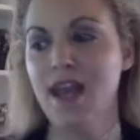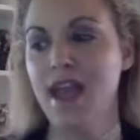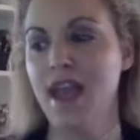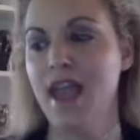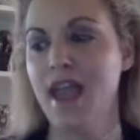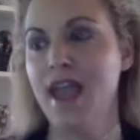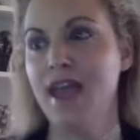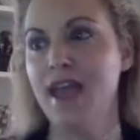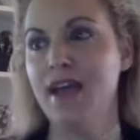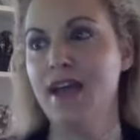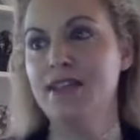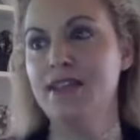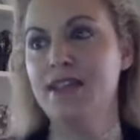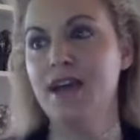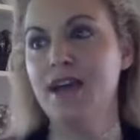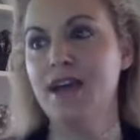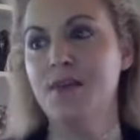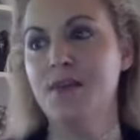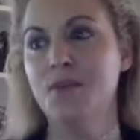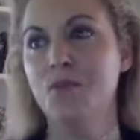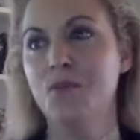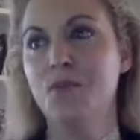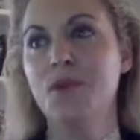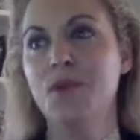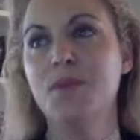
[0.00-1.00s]
And
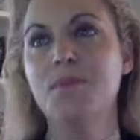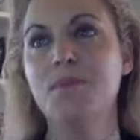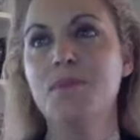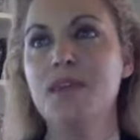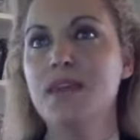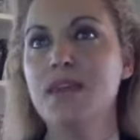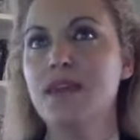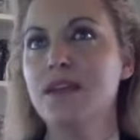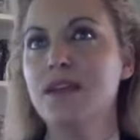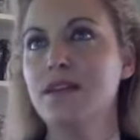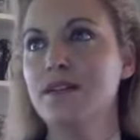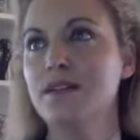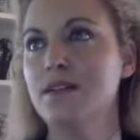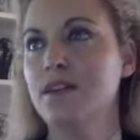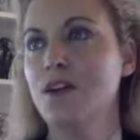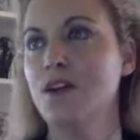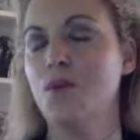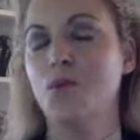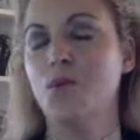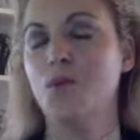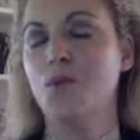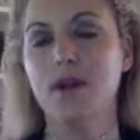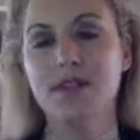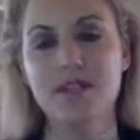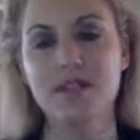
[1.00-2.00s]
um, we meet, you
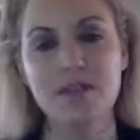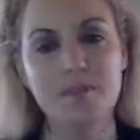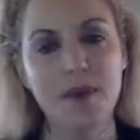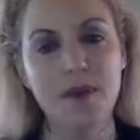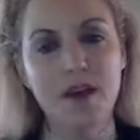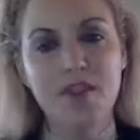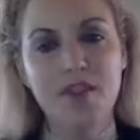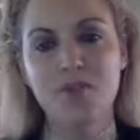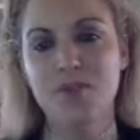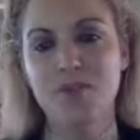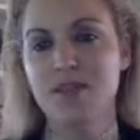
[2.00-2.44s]
know, once a month.